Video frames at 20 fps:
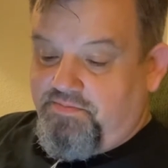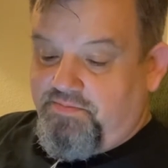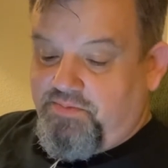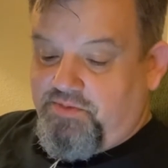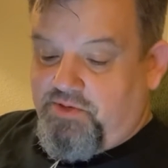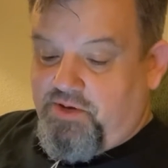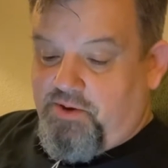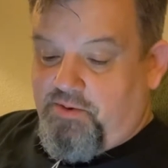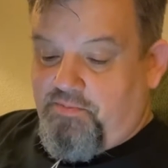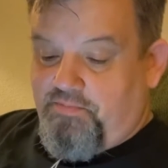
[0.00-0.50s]

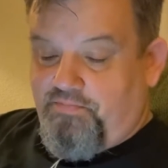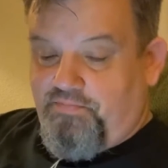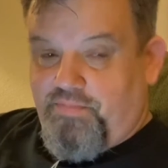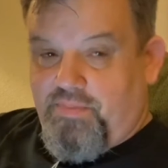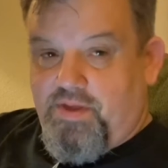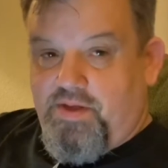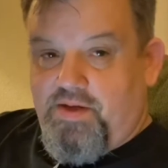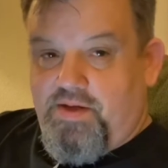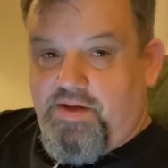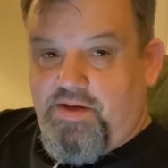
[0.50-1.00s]
So,
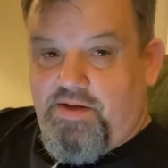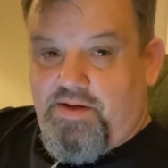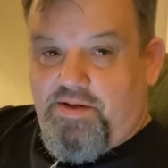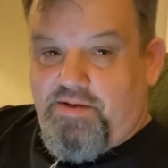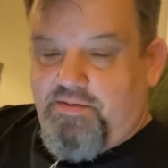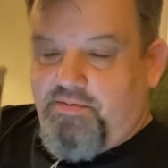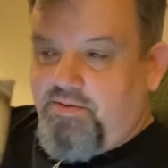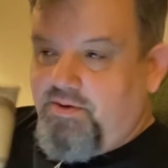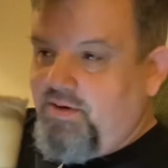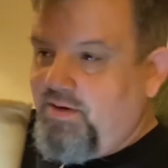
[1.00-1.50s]

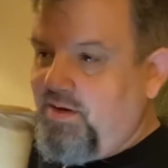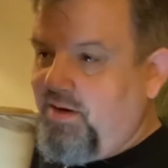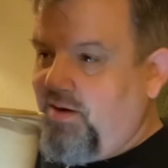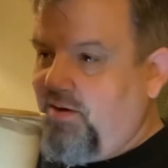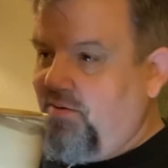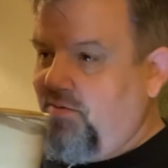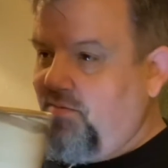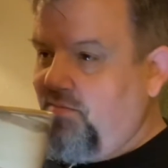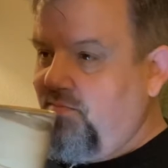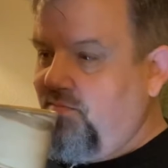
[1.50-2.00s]
get a
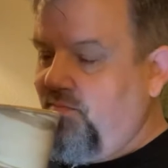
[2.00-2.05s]
little.